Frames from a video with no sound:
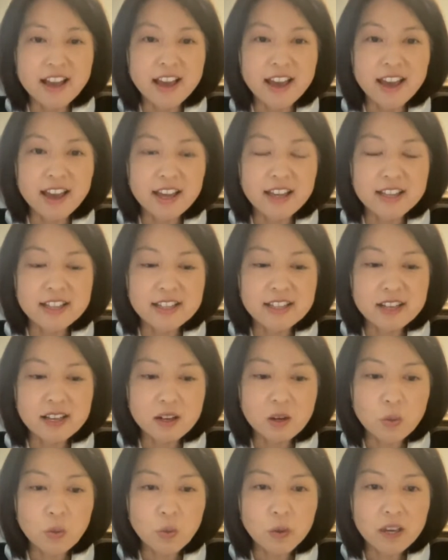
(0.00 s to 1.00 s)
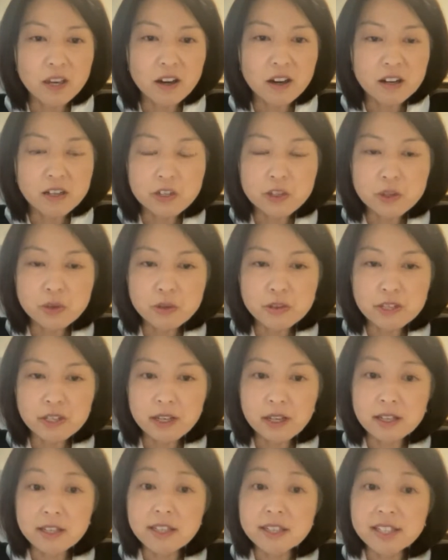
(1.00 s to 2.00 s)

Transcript: And uh, we are doing a